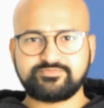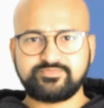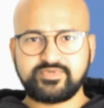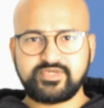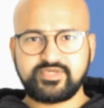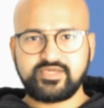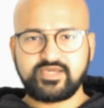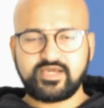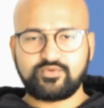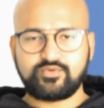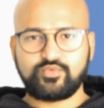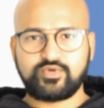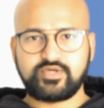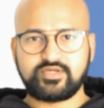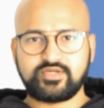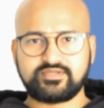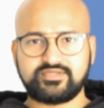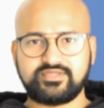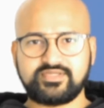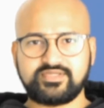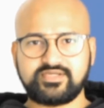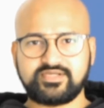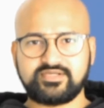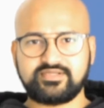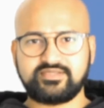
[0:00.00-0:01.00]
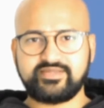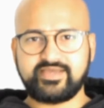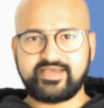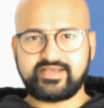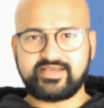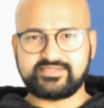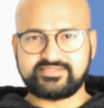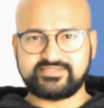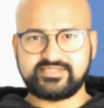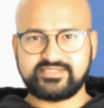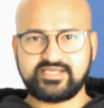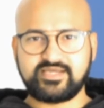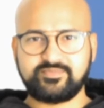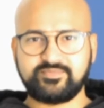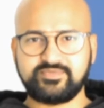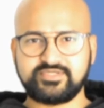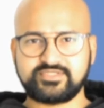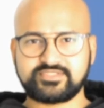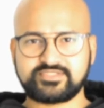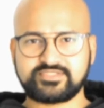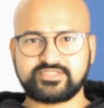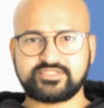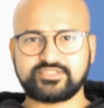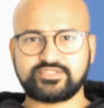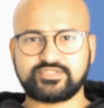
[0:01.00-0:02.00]
be aware that the examiner
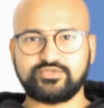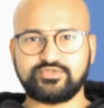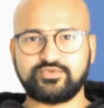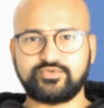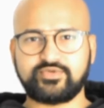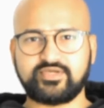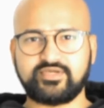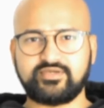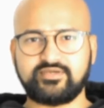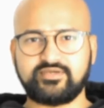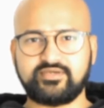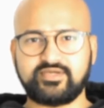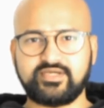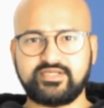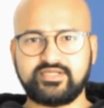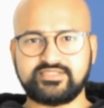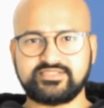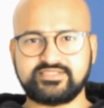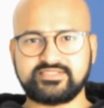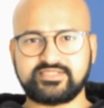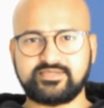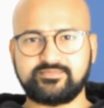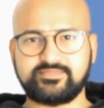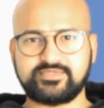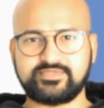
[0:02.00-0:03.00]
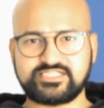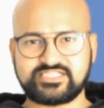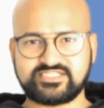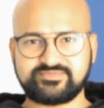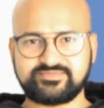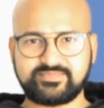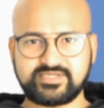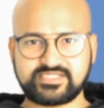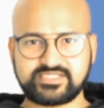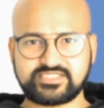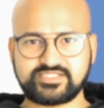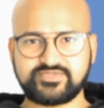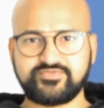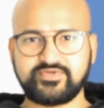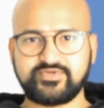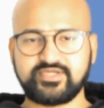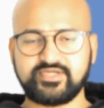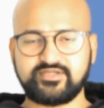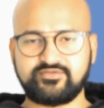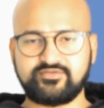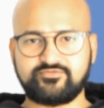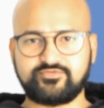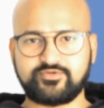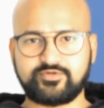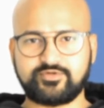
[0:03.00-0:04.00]
is looking at some specific
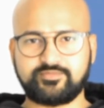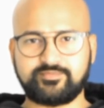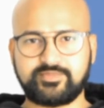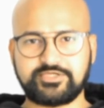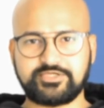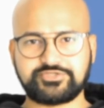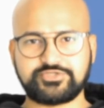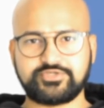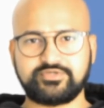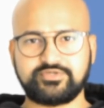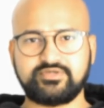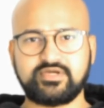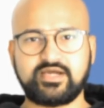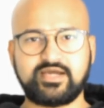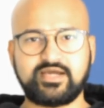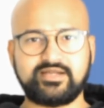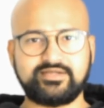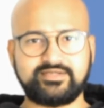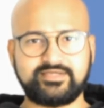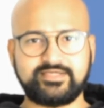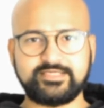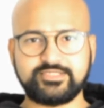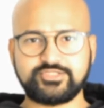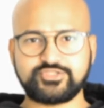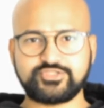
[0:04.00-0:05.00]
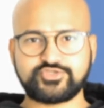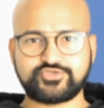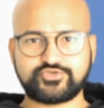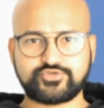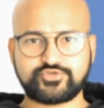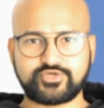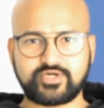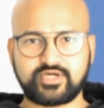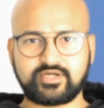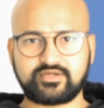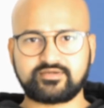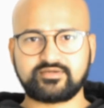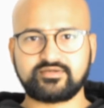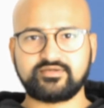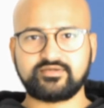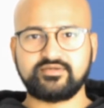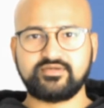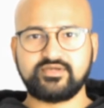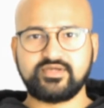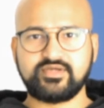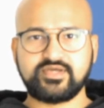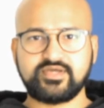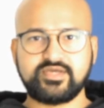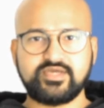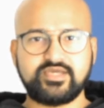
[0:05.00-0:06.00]
information on each drug.
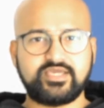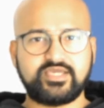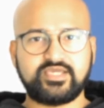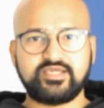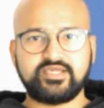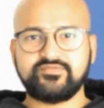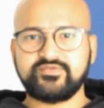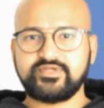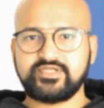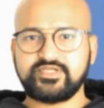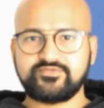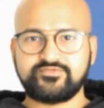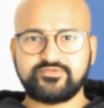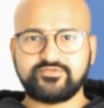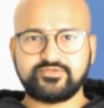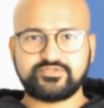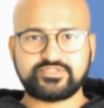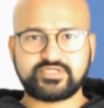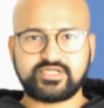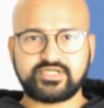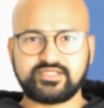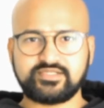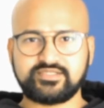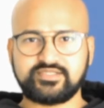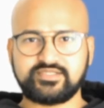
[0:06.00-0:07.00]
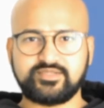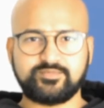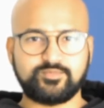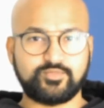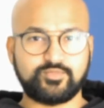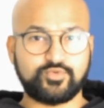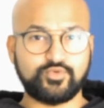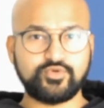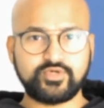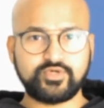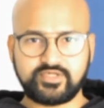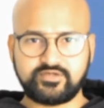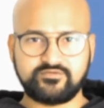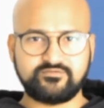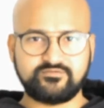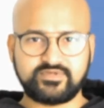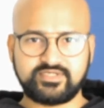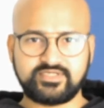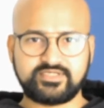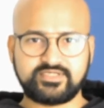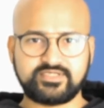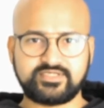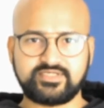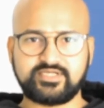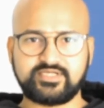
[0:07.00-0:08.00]
Even if you tell them who
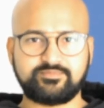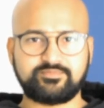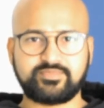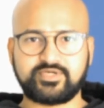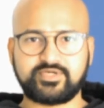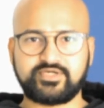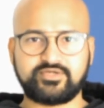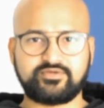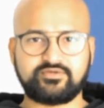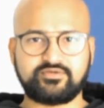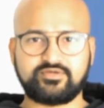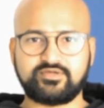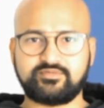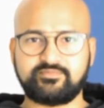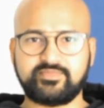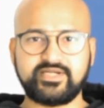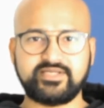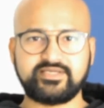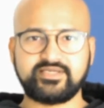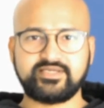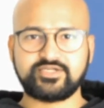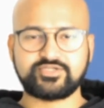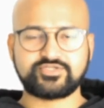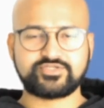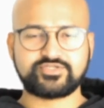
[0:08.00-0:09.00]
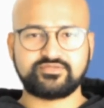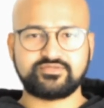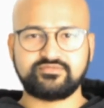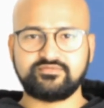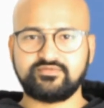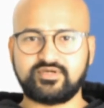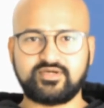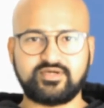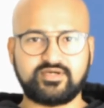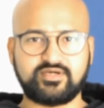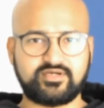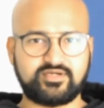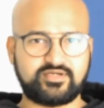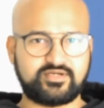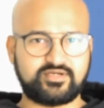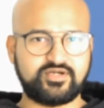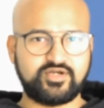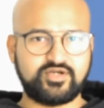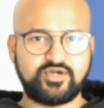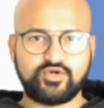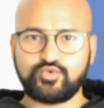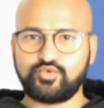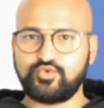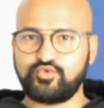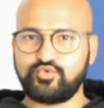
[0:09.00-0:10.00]
invented that particular medication or
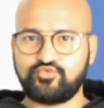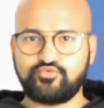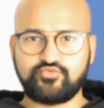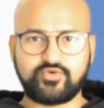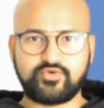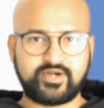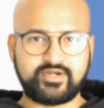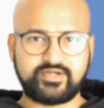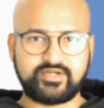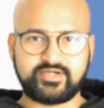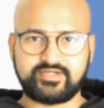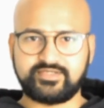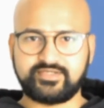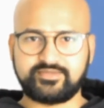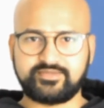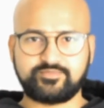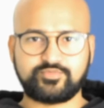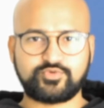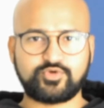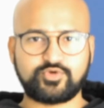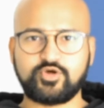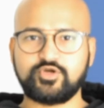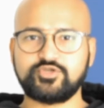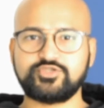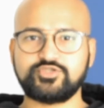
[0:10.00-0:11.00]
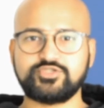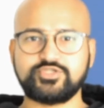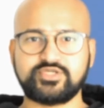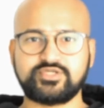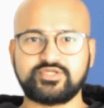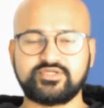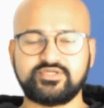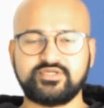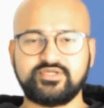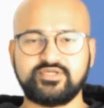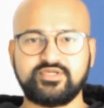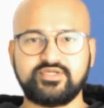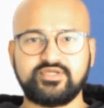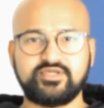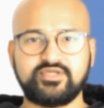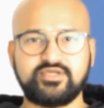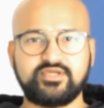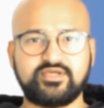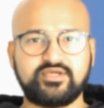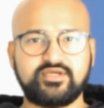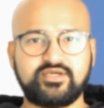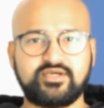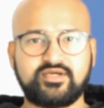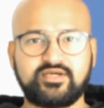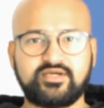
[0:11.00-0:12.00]
who funded that project
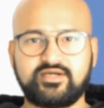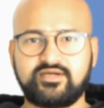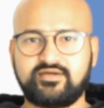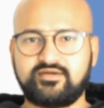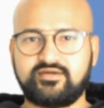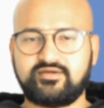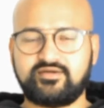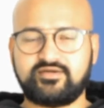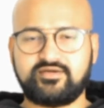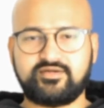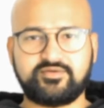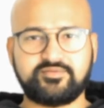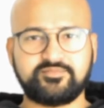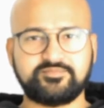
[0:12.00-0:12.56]
or